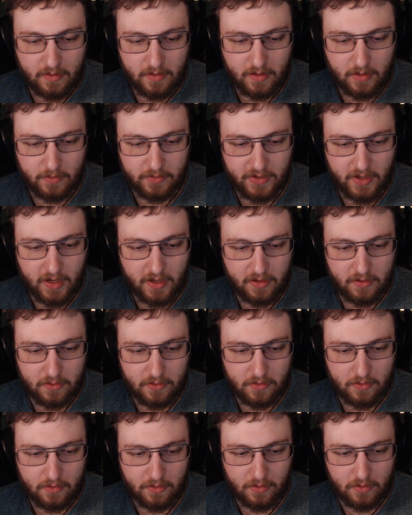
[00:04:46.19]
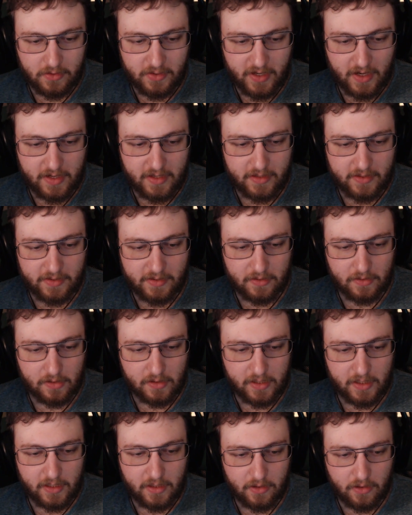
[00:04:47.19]
Now it's on. Turns on
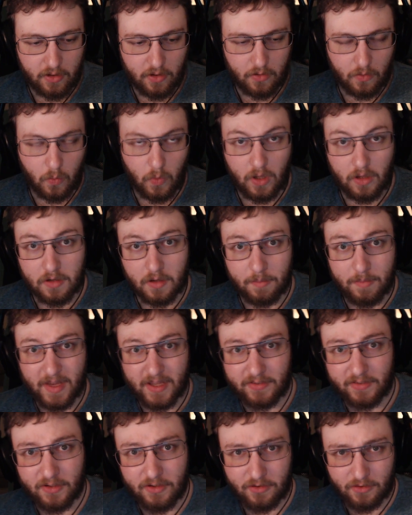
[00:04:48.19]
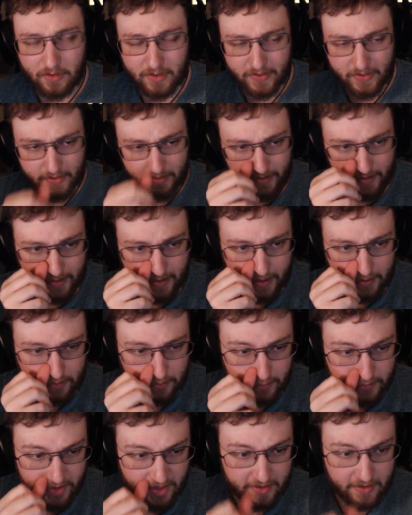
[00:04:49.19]
instantly. No welcome message or anything like that.
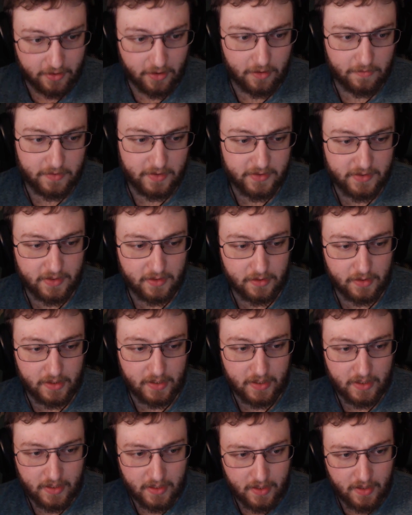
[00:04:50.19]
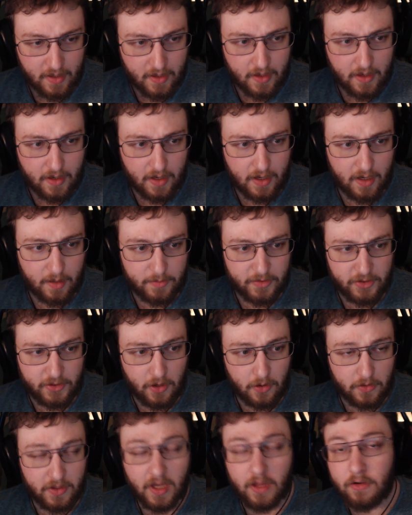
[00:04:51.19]
Turns on and off instantly.
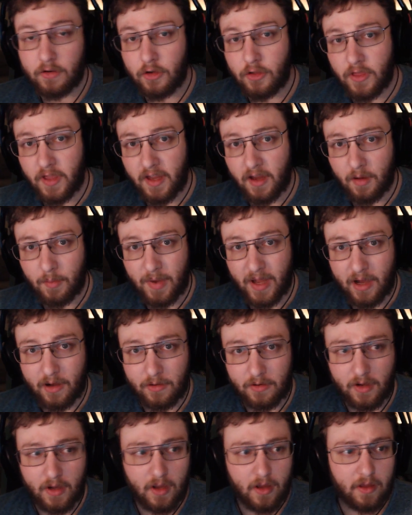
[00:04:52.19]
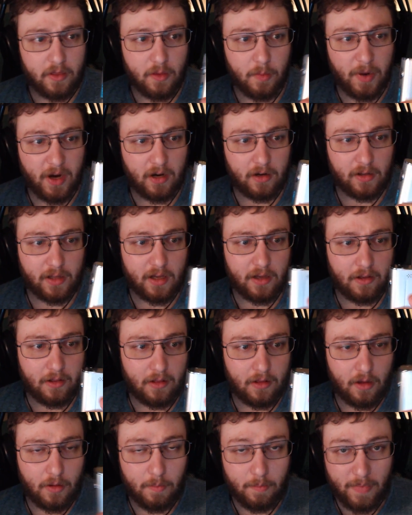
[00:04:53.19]
So the other good thing about the
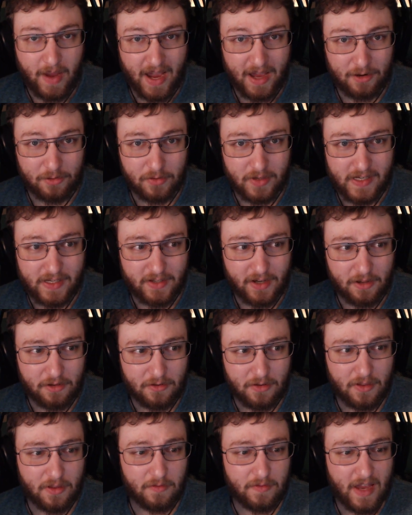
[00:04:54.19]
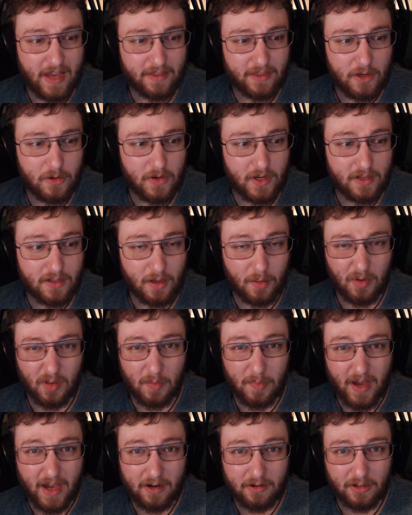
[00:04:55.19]
parallel batteries, other than the fact that you get double the
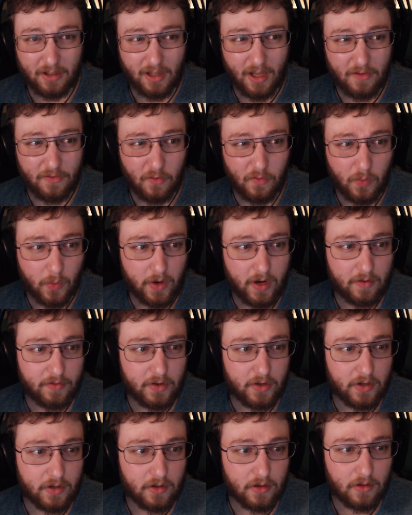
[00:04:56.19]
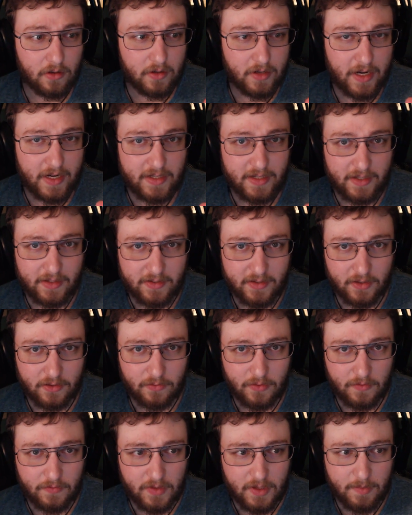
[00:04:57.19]
battery life of whatever your
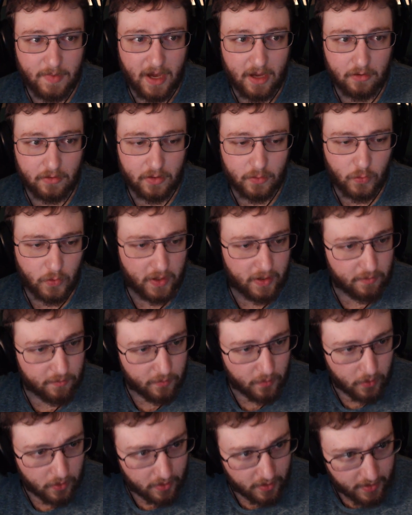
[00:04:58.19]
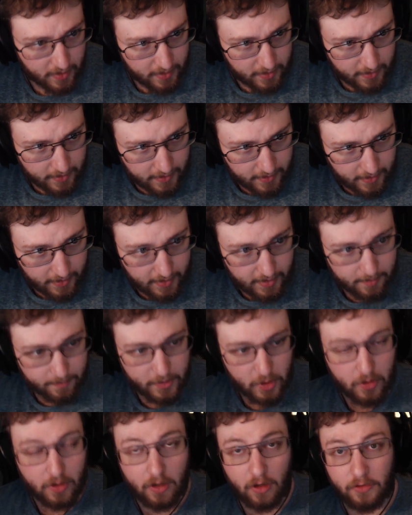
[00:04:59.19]
18650 battery is rated for, you can